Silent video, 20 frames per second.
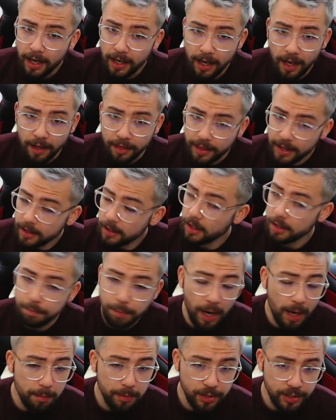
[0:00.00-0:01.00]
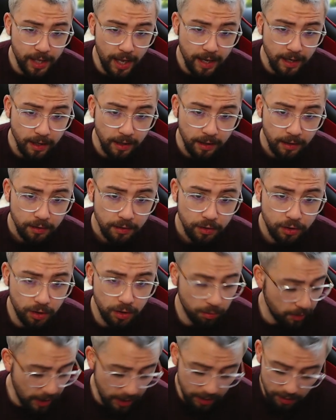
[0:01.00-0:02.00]
And I think that's by mistake.
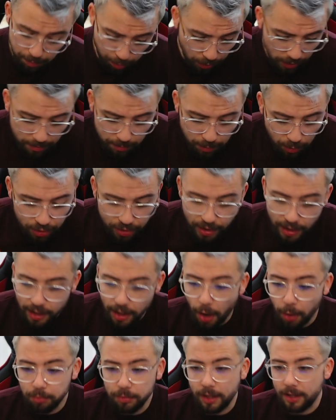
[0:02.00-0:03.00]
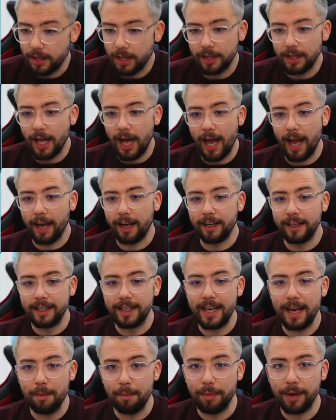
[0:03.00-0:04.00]
So that's pretty much the only thing that I
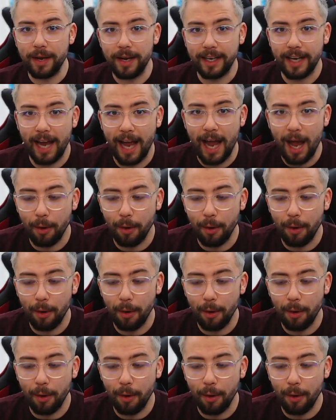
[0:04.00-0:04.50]
can nitpick